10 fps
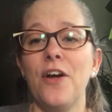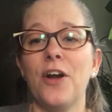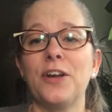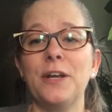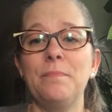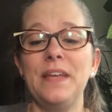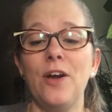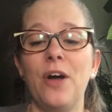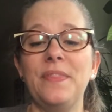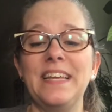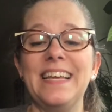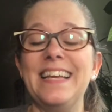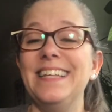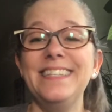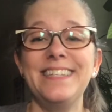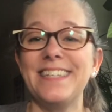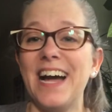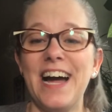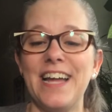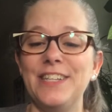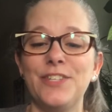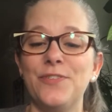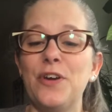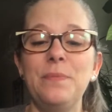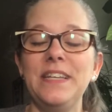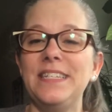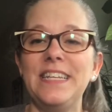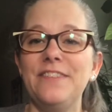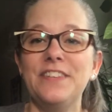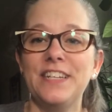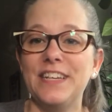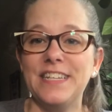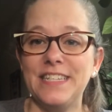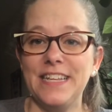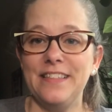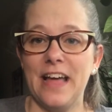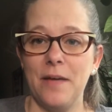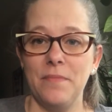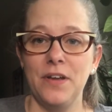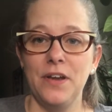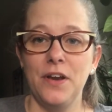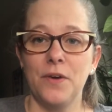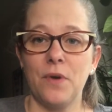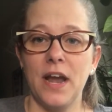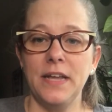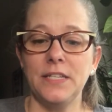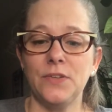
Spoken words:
are going to be on the inside, so nobody's even going to see them, right?